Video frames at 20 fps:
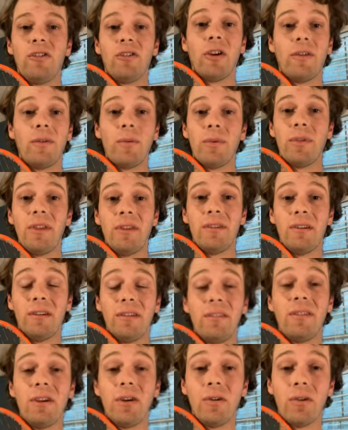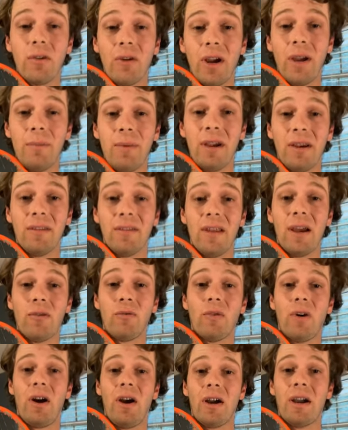Serving with this is still great because of that
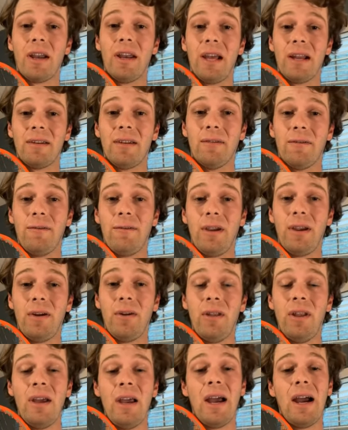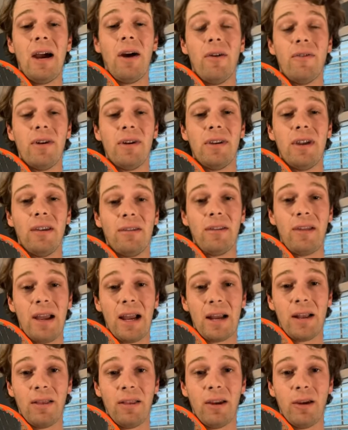raw connected feel. However, it does
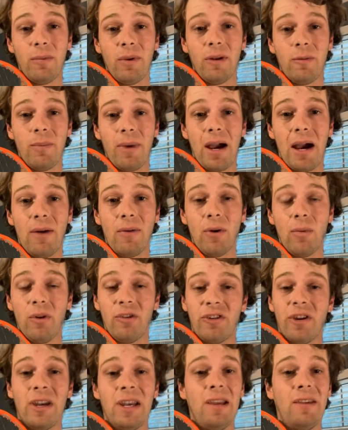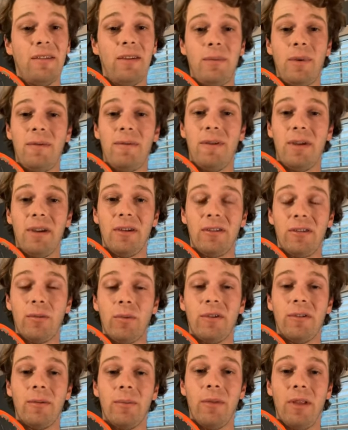lack a little bit of power, which can easily be fixed
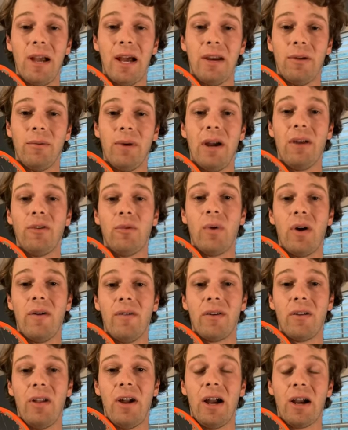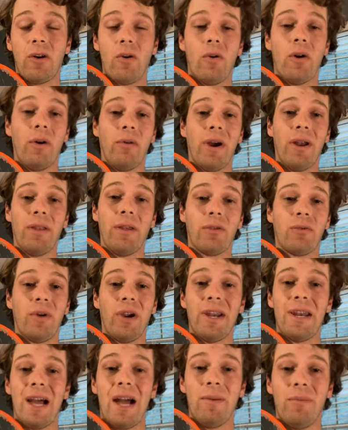with some lead around 12 o'clock or around the three
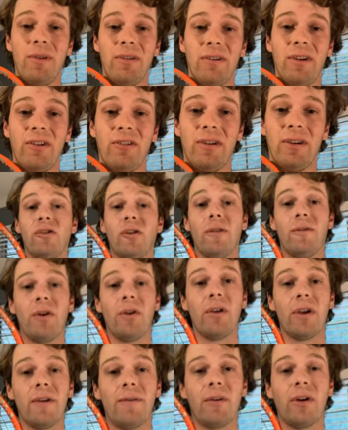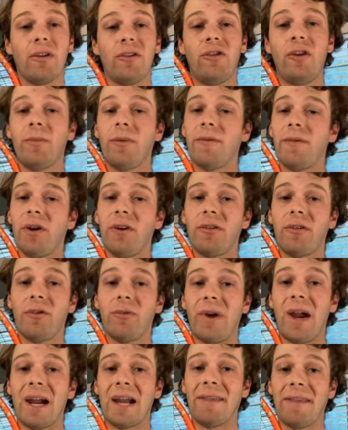and nine position. So if you're looking for a super
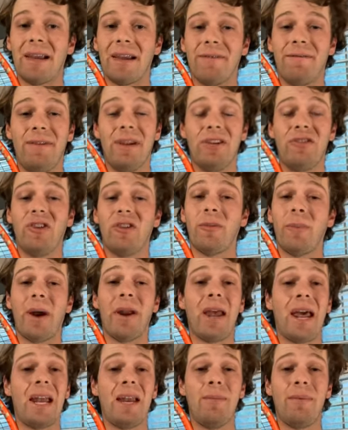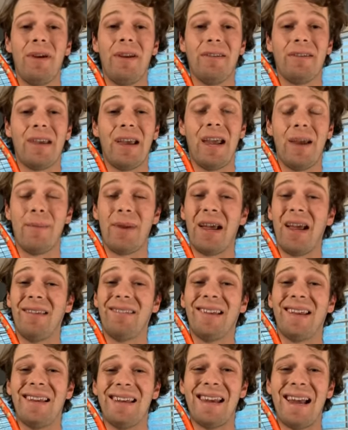versatile racket that can fit just about anybody's game and
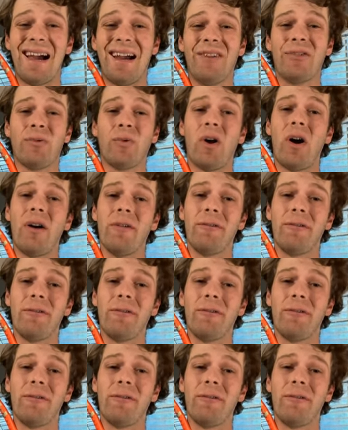has that nice raw